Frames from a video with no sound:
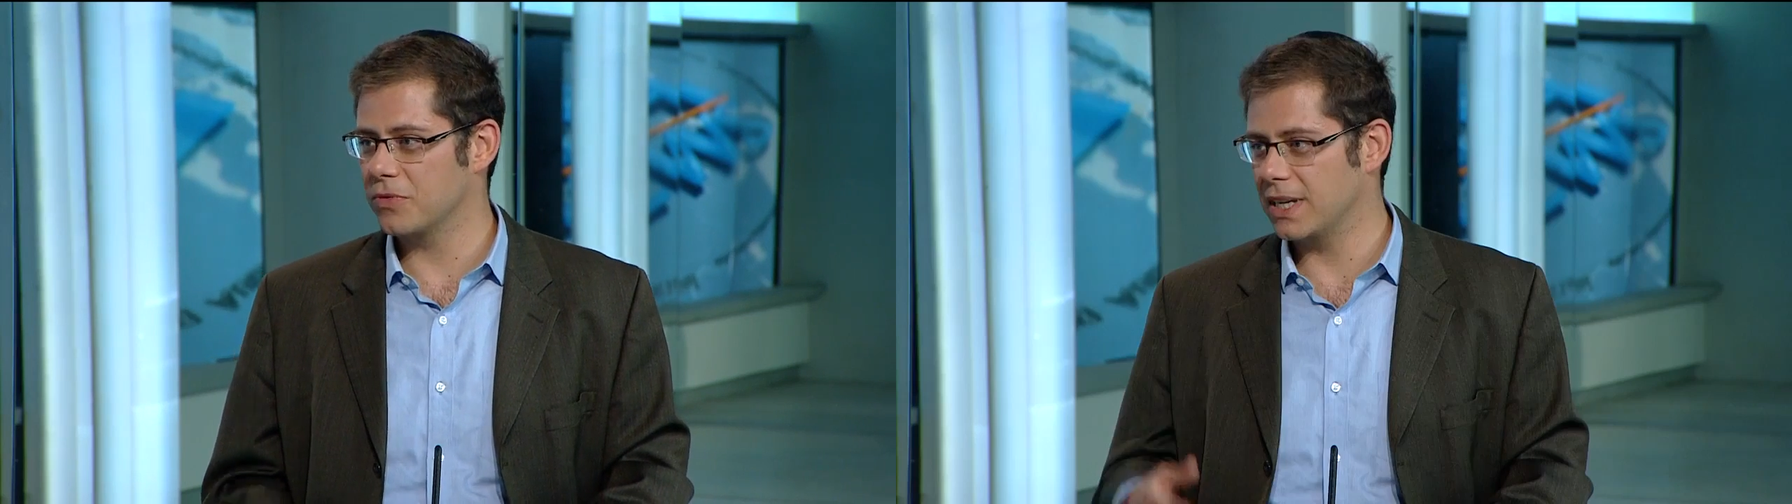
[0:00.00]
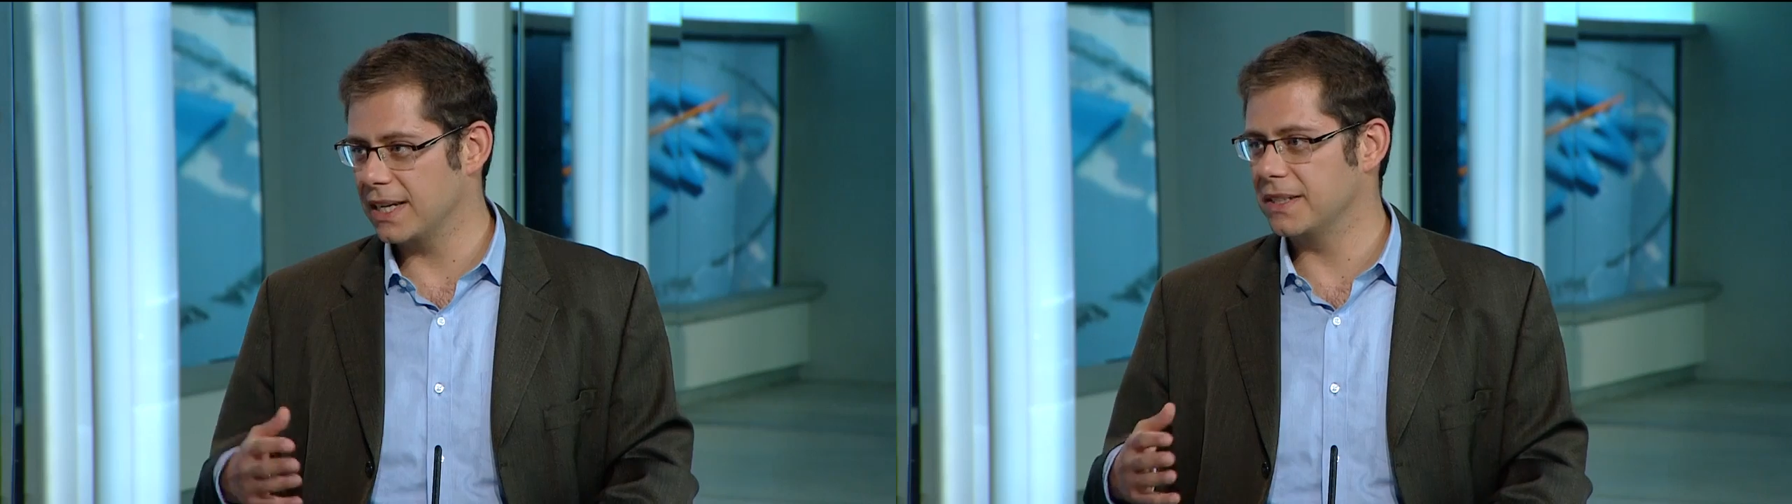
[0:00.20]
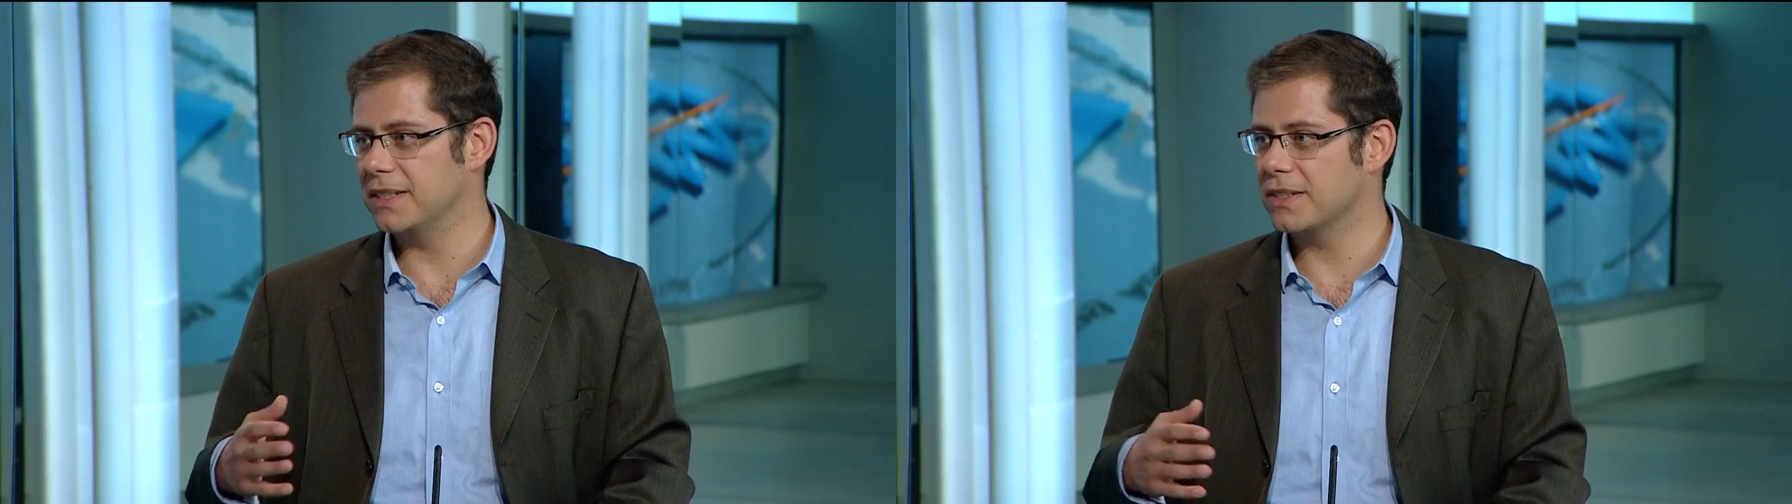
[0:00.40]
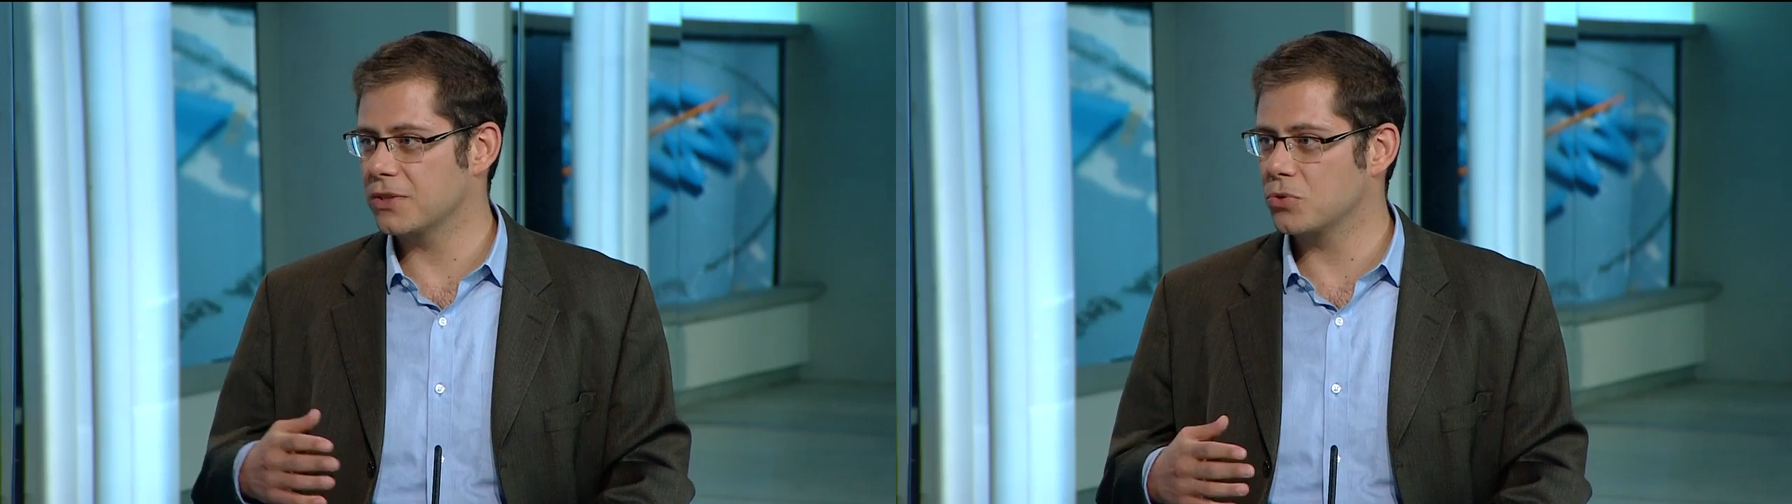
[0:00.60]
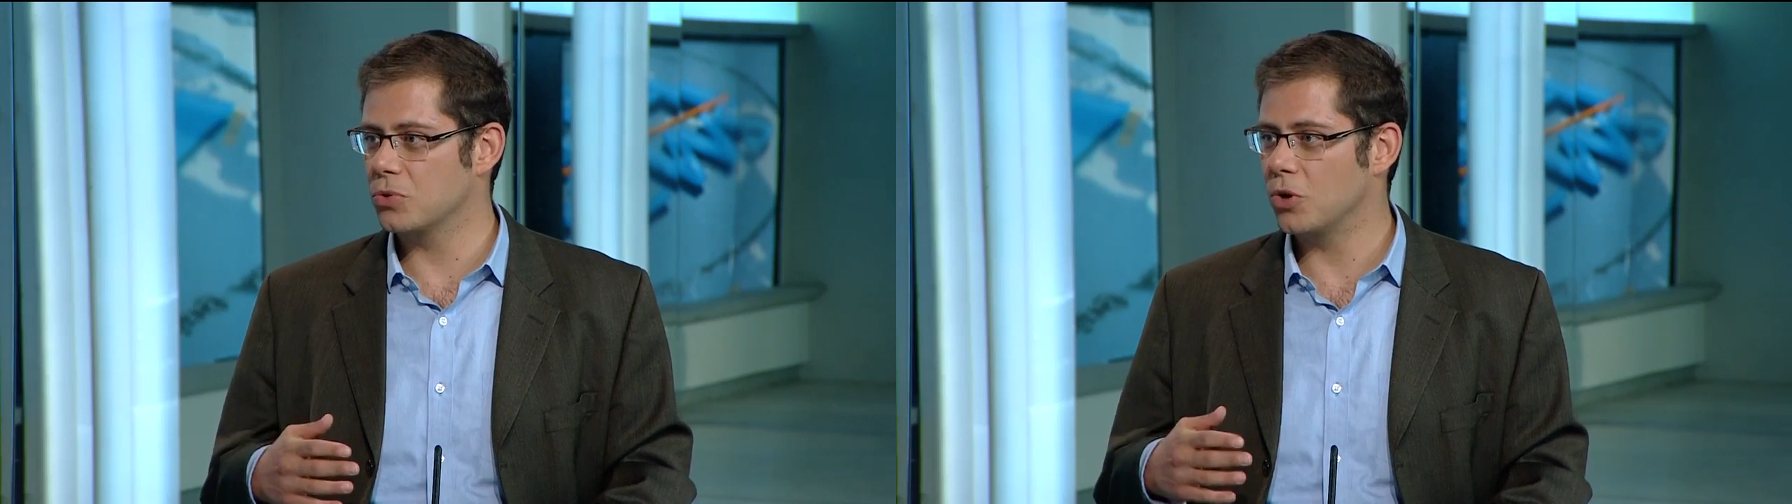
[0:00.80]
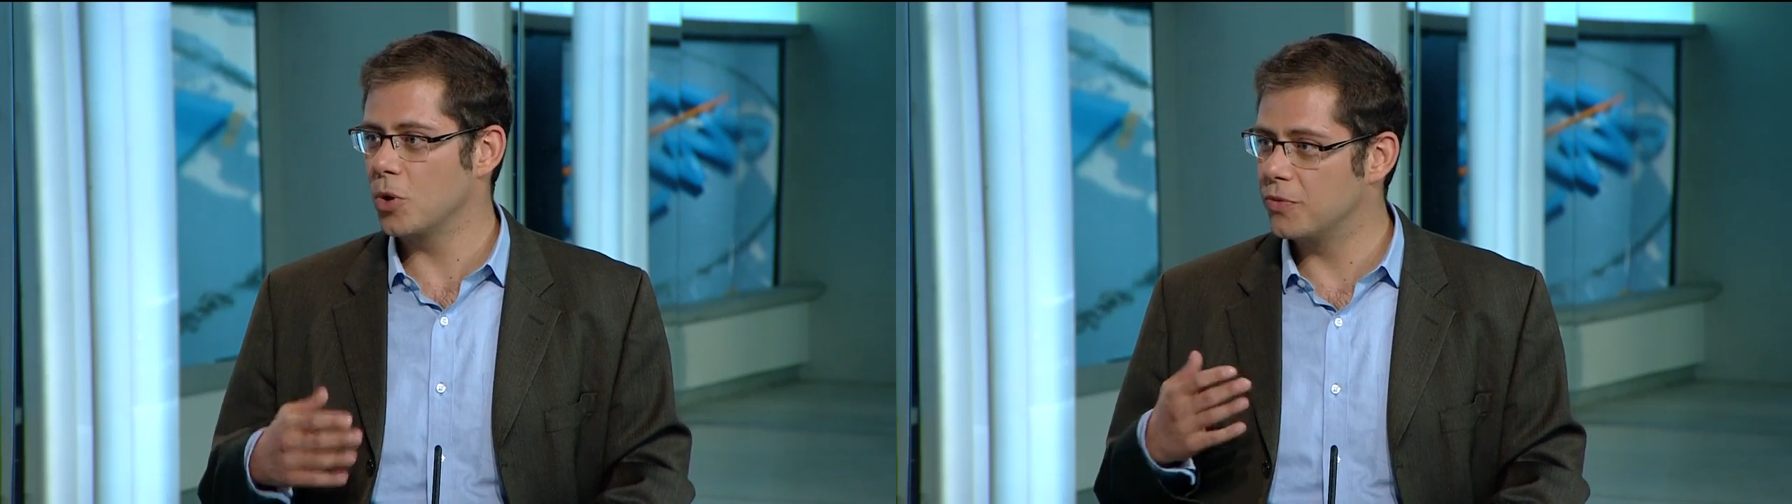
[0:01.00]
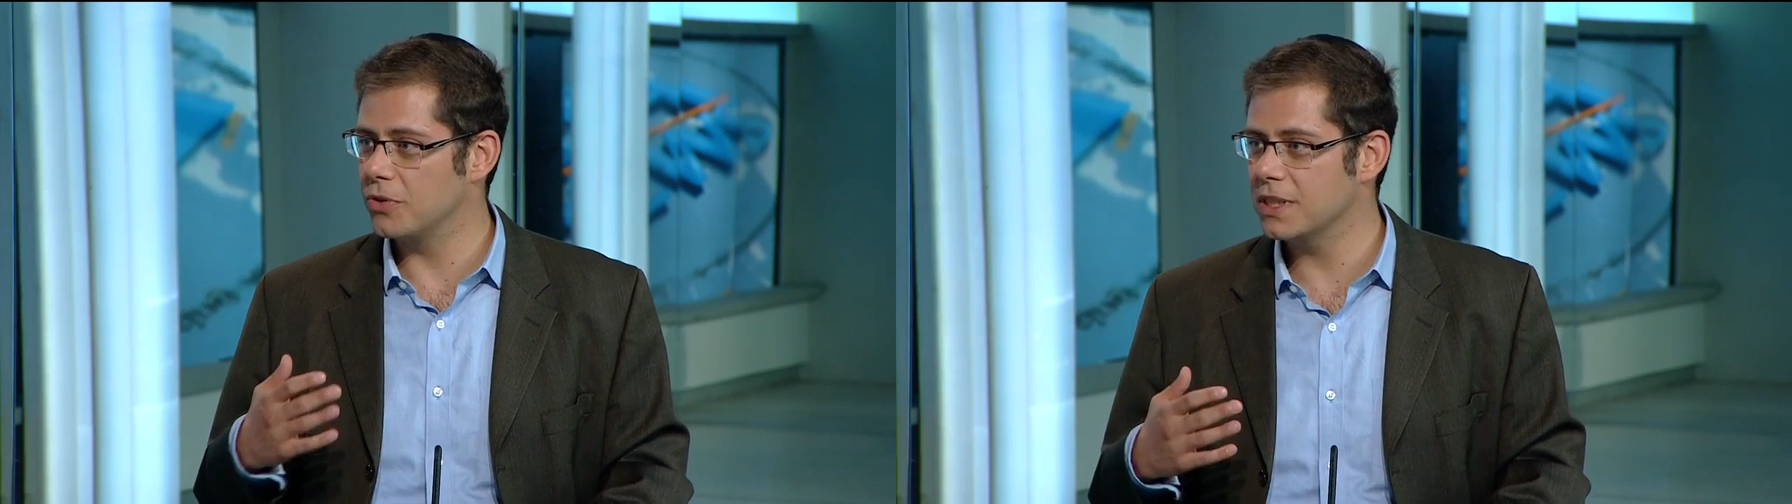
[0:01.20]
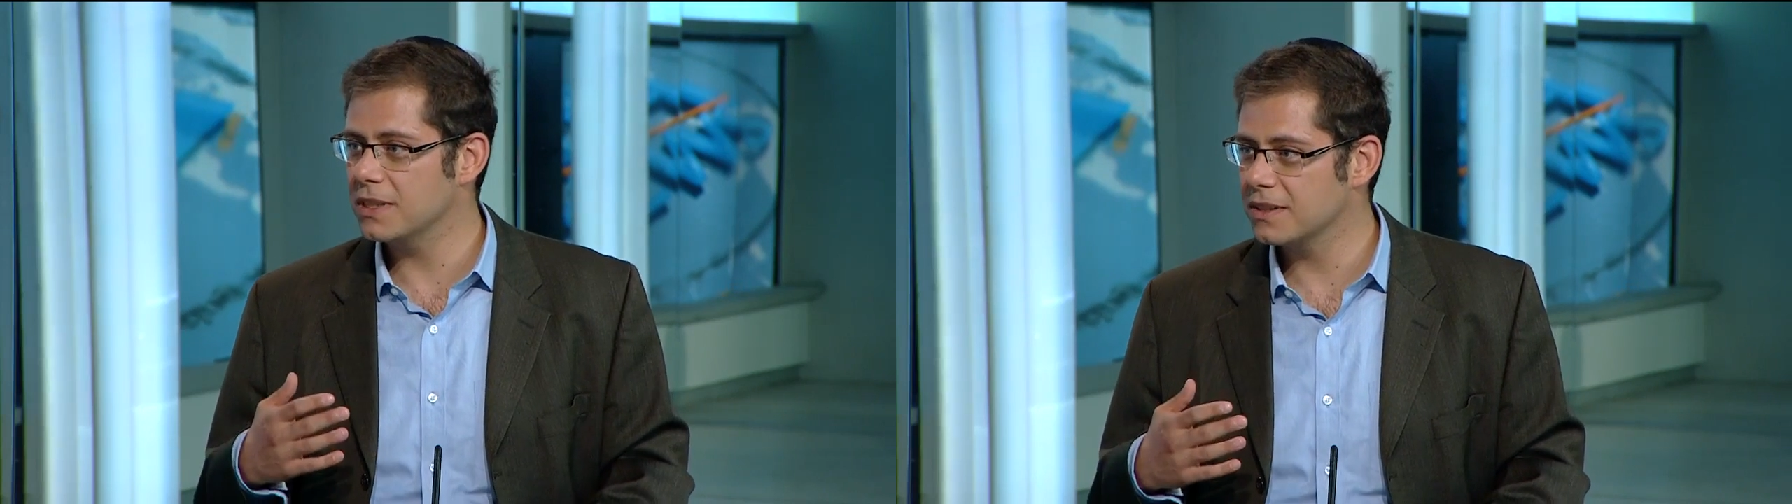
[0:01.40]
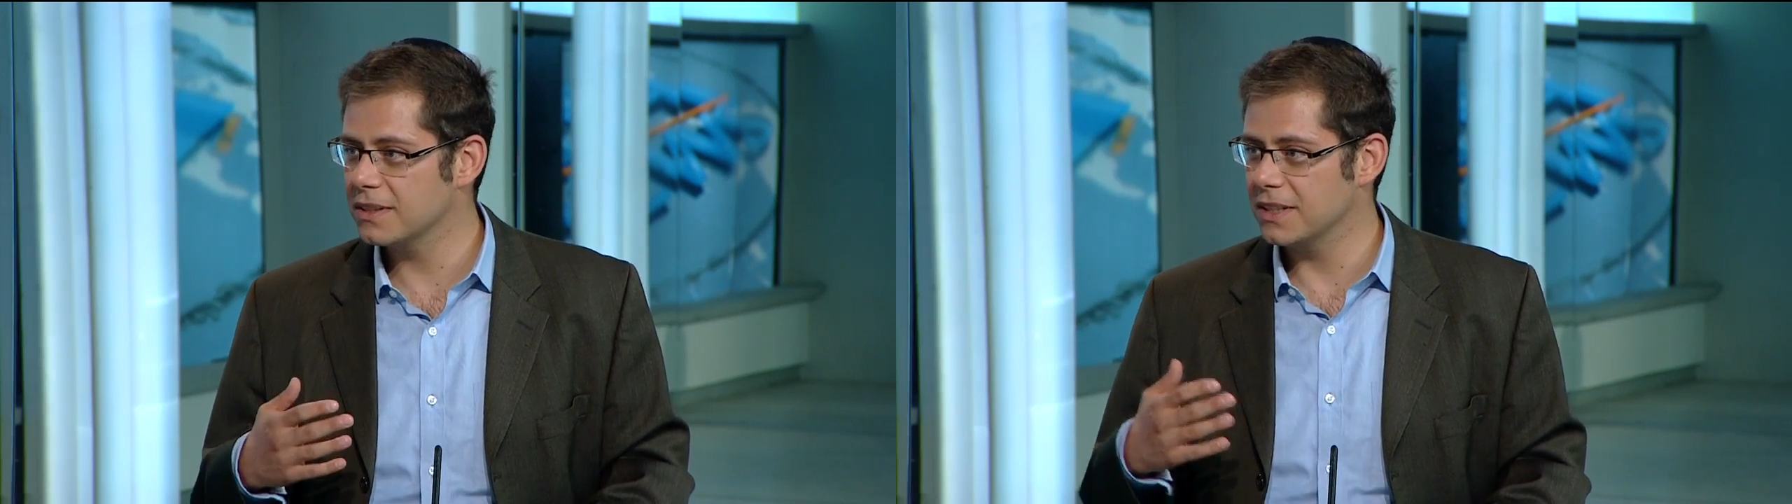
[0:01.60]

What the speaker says: of the idea is to hopefully,